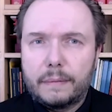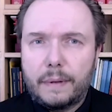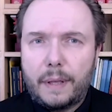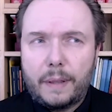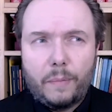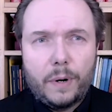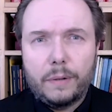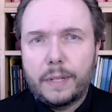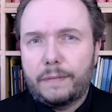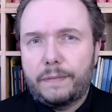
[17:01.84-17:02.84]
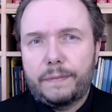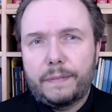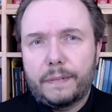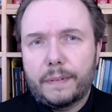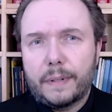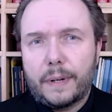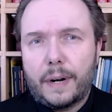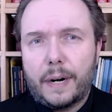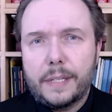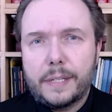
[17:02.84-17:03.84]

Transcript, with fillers: in the world of arts